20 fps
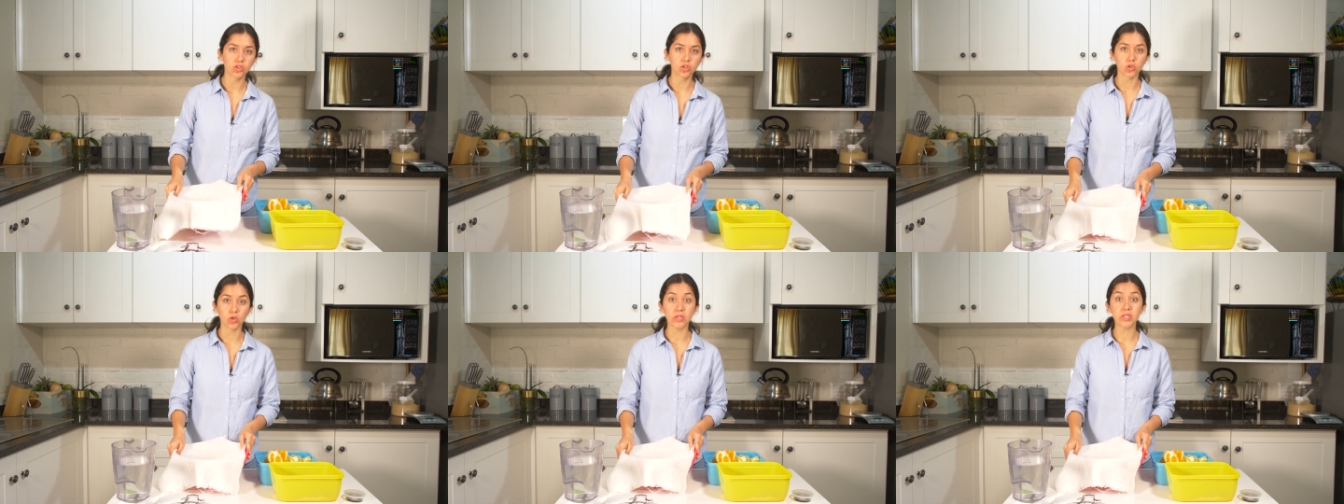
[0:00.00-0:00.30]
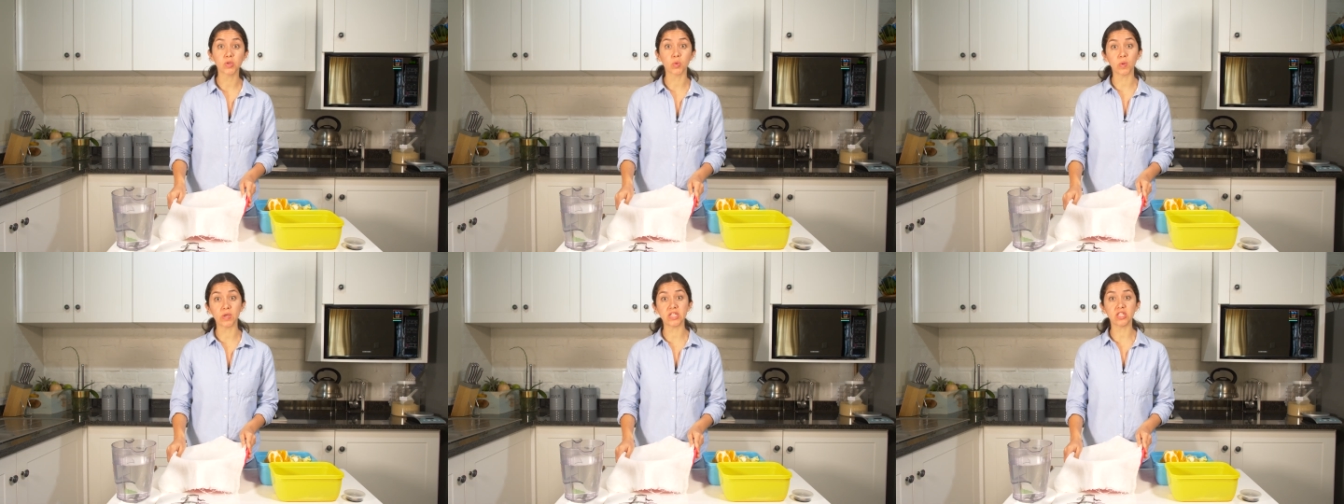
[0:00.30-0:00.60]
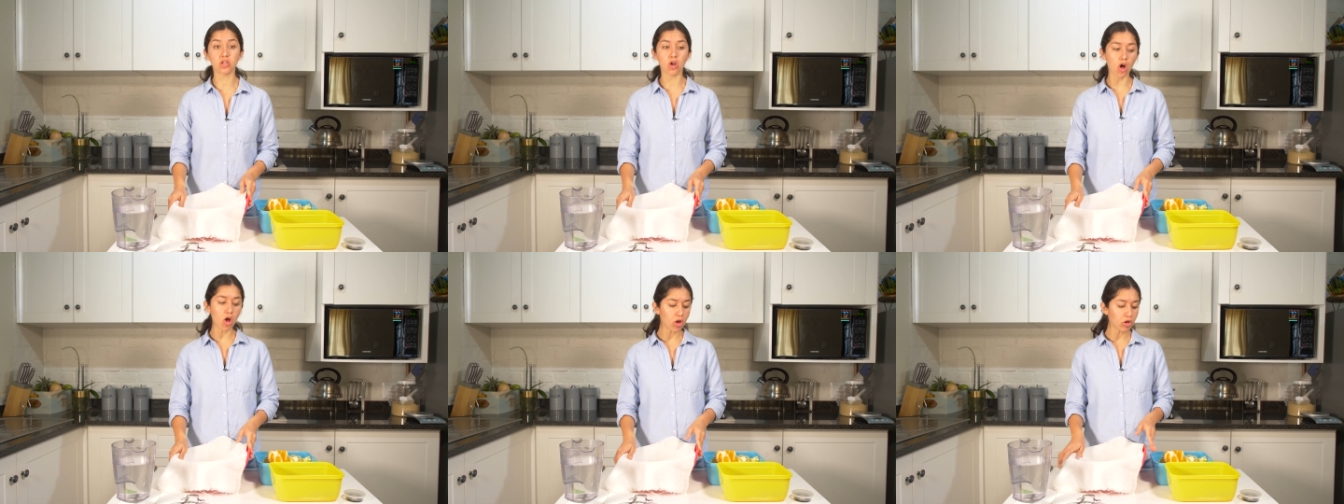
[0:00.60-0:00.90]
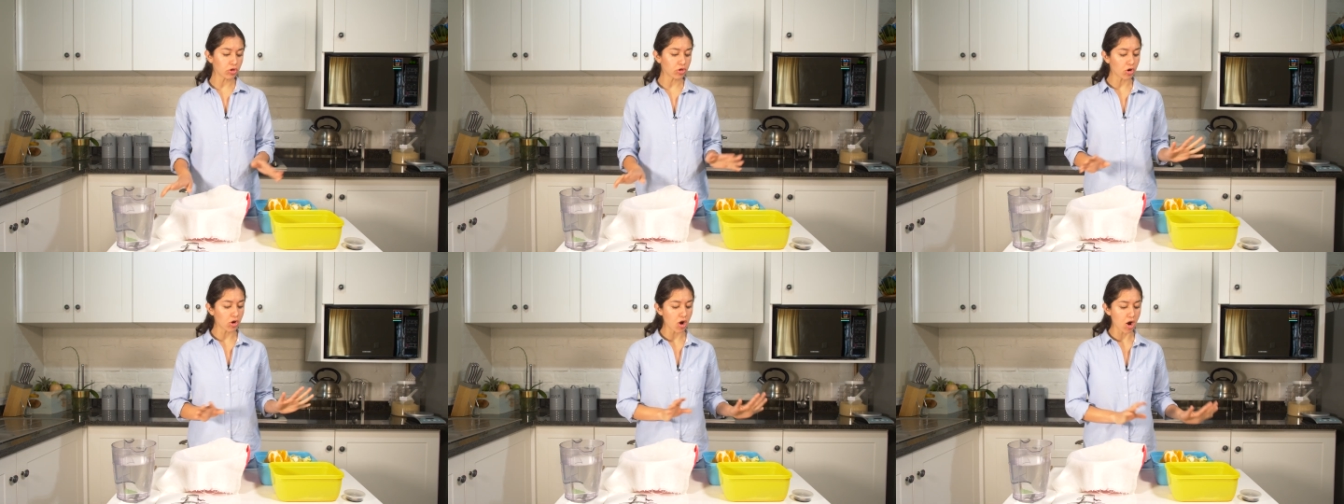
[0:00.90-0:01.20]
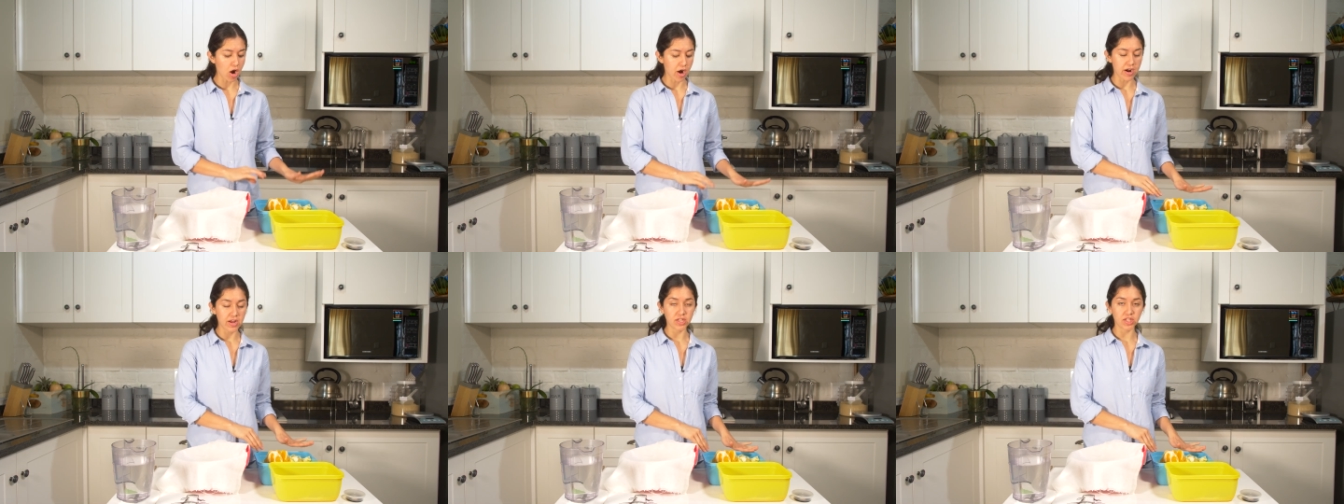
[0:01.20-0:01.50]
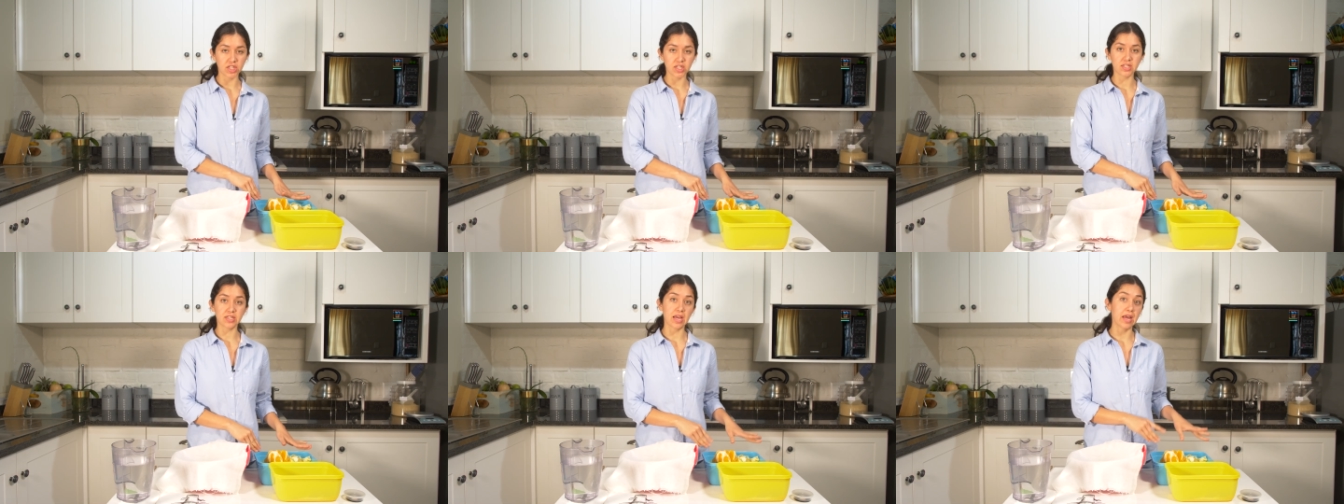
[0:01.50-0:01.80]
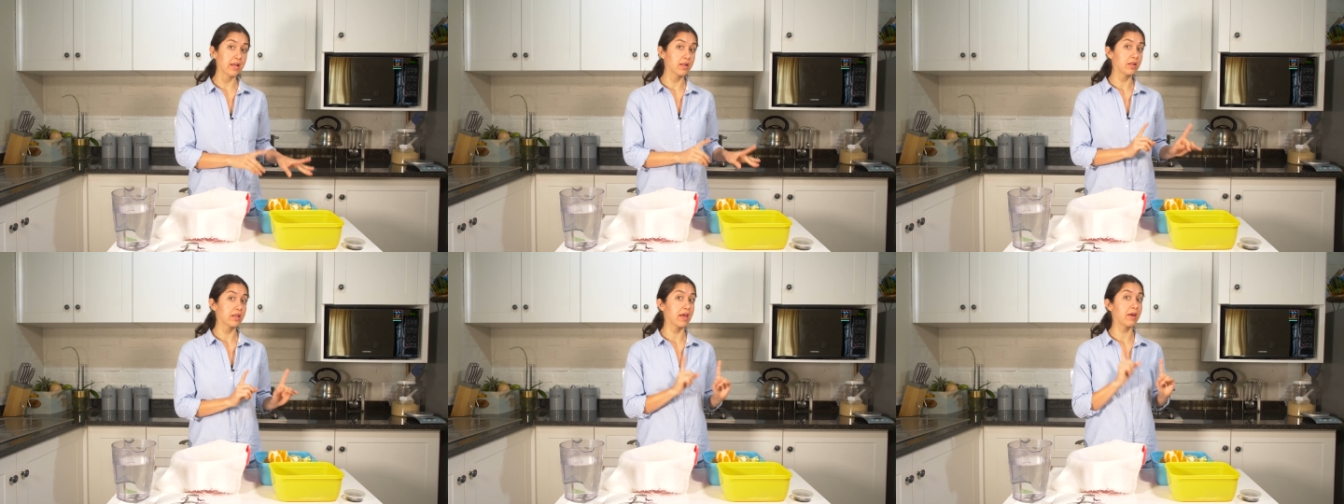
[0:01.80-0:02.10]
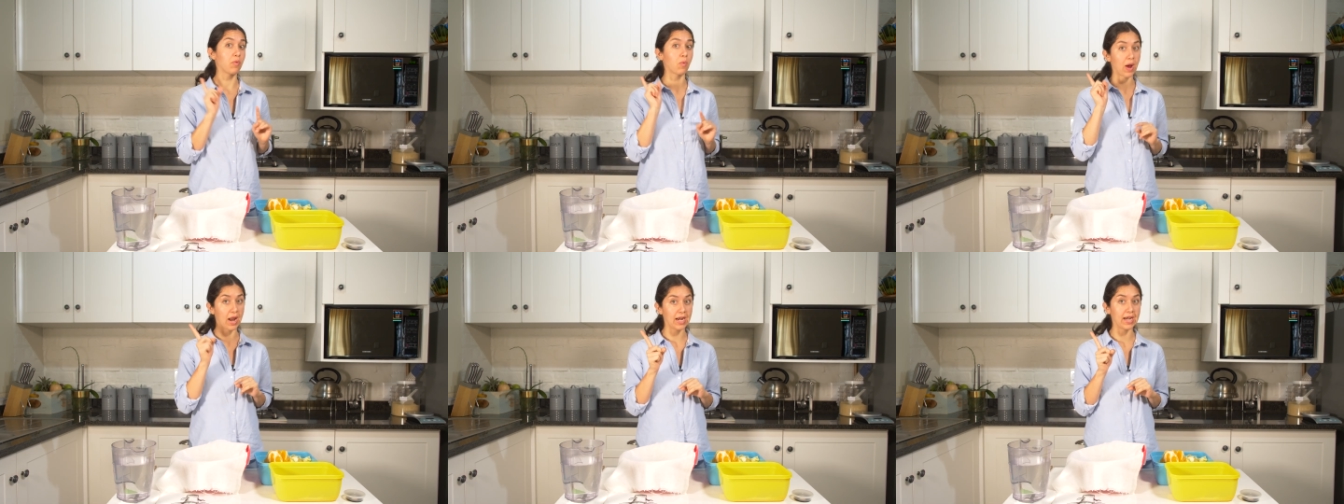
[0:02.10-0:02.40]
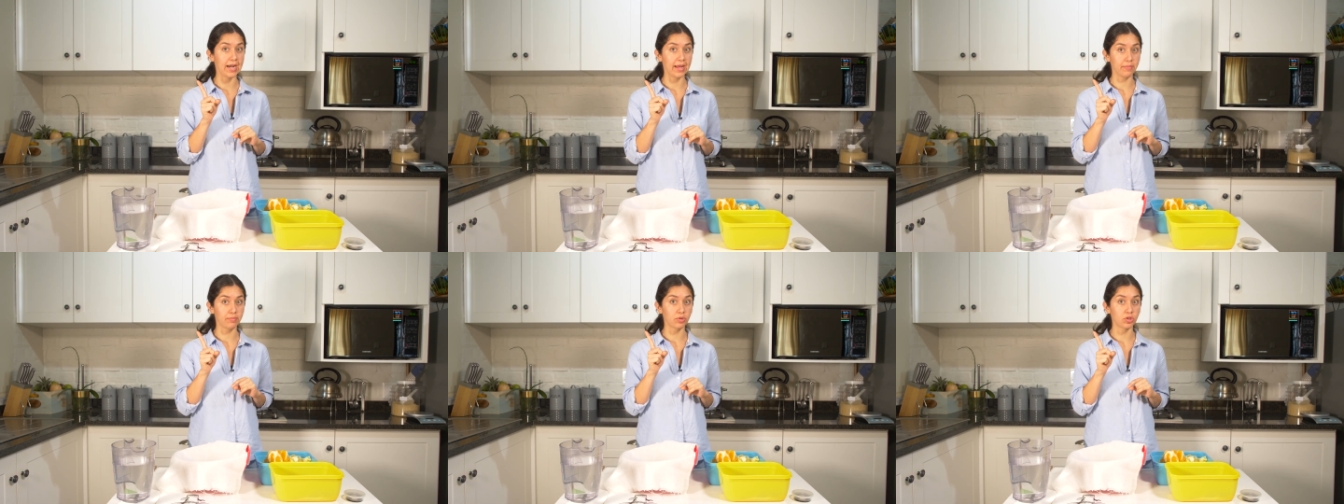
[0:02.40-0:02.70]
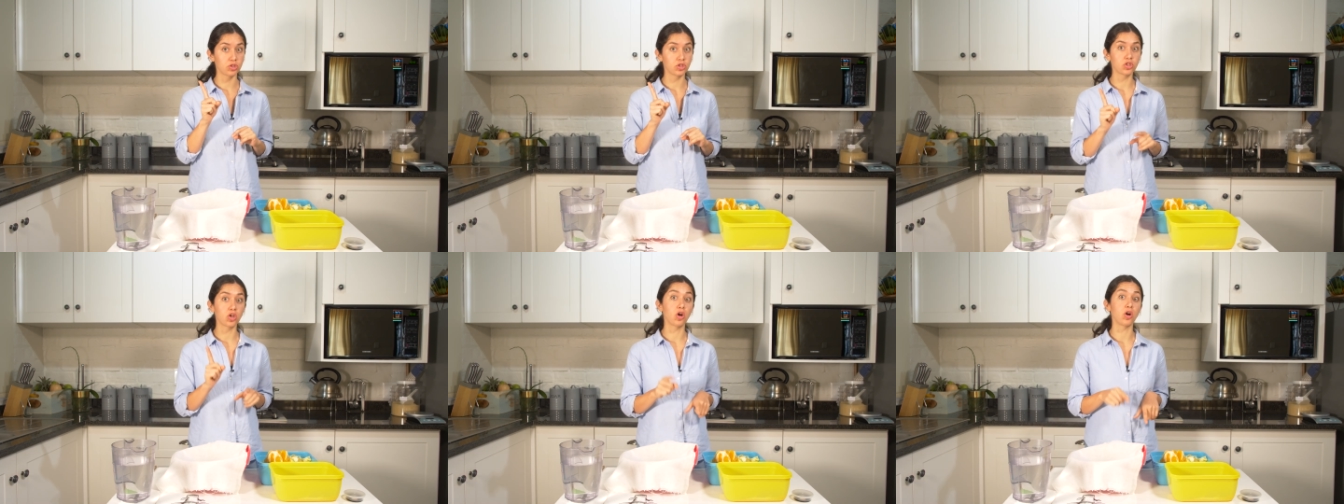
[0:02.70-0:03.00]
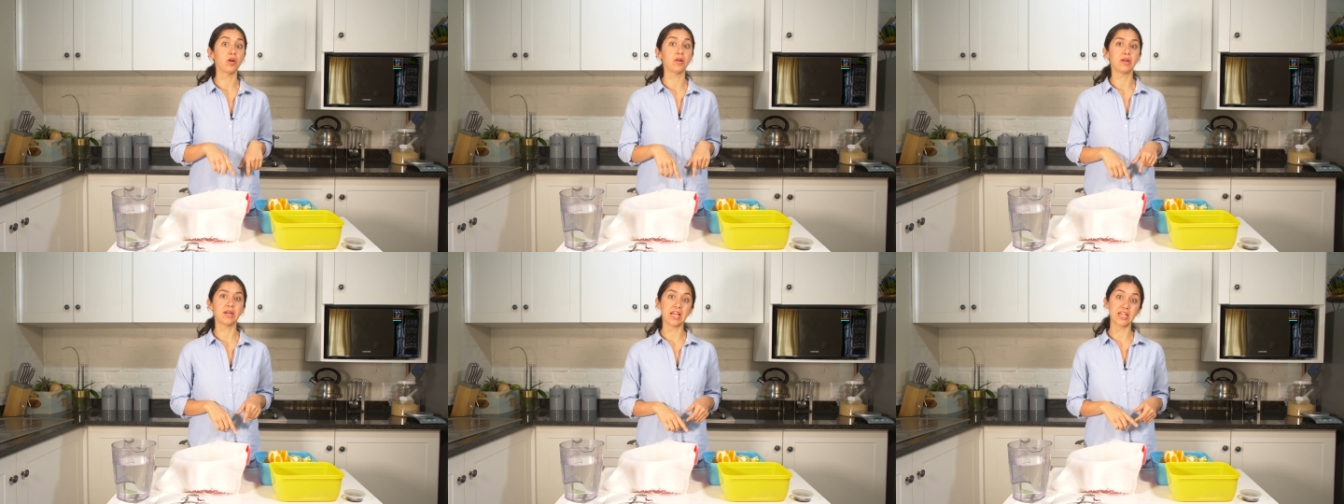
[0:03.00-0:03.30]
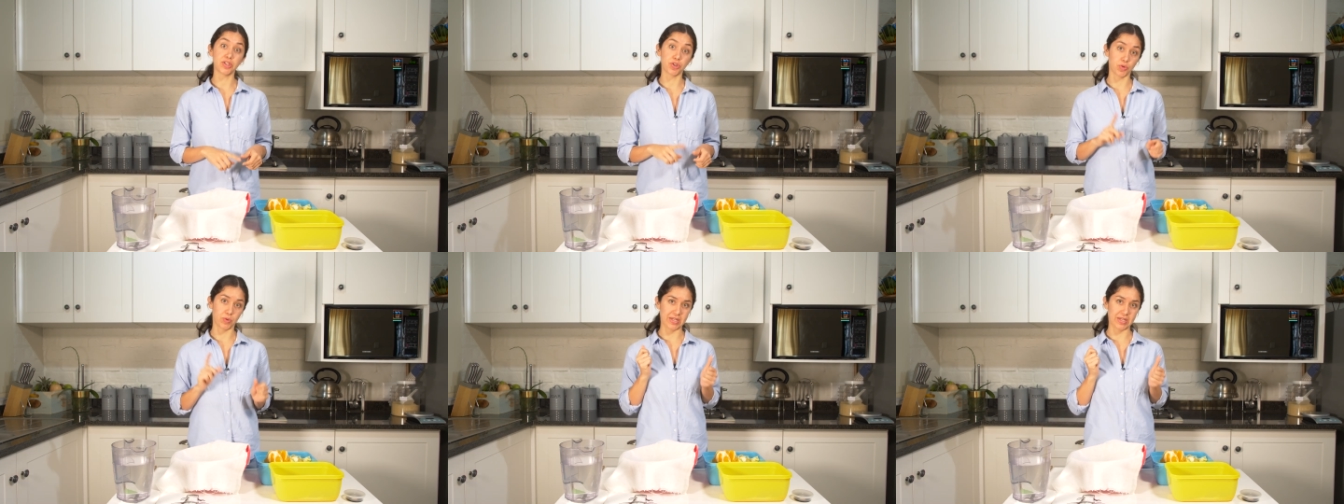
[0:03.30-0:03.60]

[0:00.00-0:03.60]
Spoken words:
to squeeze all your oranges and the one lemon. So let's do